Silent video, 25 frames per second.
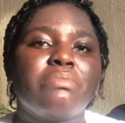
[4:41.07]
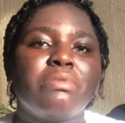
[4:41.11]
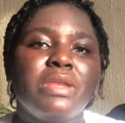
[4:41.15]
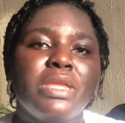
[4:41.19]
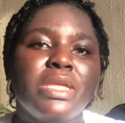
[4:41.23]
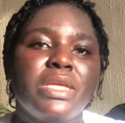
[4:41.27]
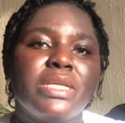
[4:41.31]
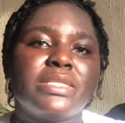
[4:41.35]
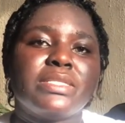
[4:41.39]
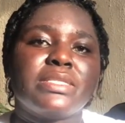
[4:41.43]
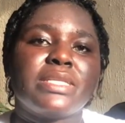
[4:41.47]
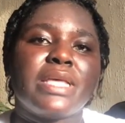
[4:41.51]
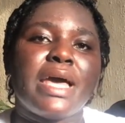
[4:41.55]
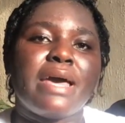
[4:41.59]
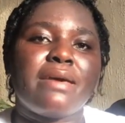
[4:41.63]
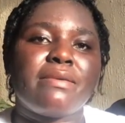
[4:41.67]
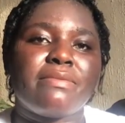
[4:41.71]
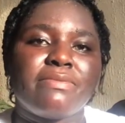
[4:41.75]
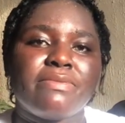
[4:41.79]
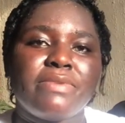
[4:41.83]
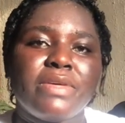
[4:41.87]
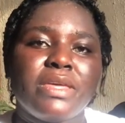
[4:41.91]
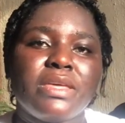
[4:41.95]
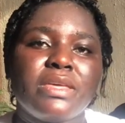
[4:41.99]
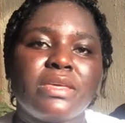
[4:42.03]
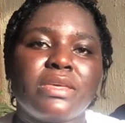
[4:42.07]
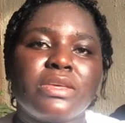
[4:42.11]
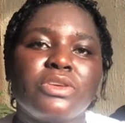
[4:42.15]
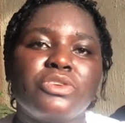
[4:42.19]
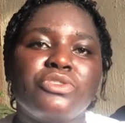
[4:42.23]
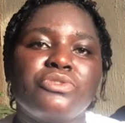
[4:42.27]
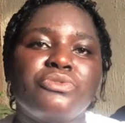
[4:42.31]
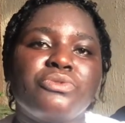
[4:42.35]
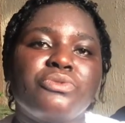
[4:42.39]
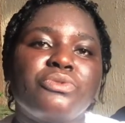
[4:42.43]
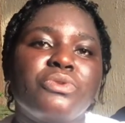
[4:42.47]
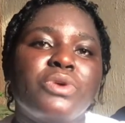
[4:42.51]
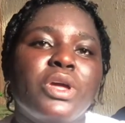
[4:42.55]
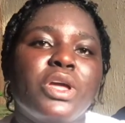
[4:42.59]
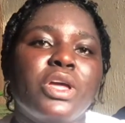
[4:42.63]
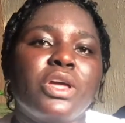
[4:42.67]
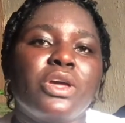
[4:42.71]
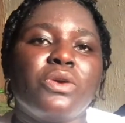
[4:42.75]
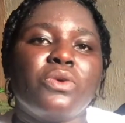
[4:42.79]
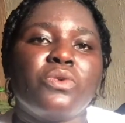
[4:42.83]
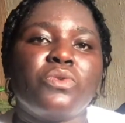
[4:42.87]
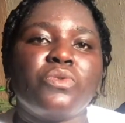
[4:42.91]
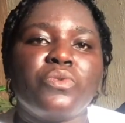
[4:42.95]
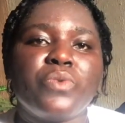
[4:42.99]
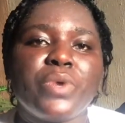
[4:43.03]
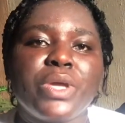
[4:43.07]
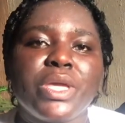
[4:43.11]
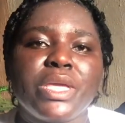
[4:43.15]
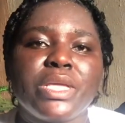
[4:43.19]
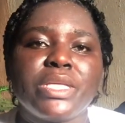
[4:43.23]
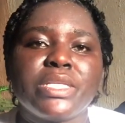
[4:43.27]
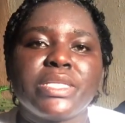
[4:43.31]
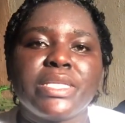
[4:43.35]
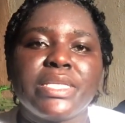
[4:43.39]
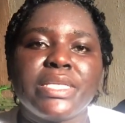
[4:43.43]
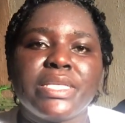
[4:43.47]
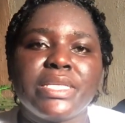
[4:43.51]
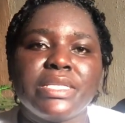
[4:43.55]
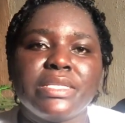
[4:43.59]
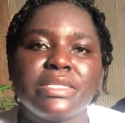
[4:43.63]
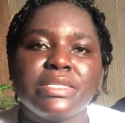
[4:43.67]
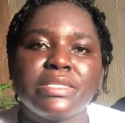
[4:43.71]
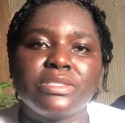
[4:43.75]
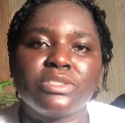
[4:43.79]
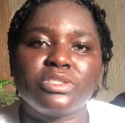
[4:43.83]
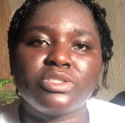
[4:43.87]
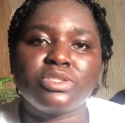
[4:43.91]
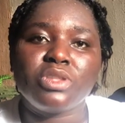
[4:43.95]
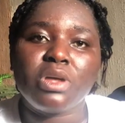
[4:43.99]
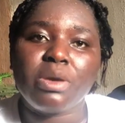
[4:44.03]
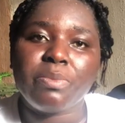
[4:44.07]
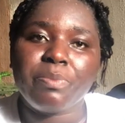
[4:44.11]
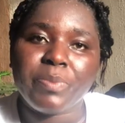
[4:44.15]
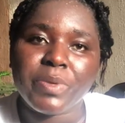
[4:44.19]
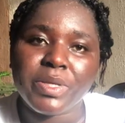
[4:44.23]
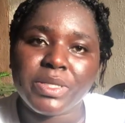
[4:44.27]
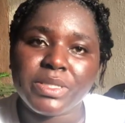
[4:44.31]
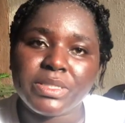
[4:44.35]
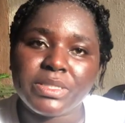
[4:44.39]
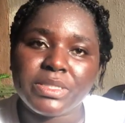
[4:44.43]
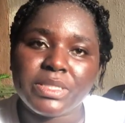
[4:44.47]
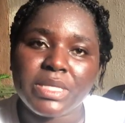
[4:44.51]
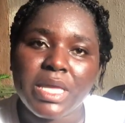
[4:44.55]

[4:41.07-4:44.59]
please, I think you will stop it.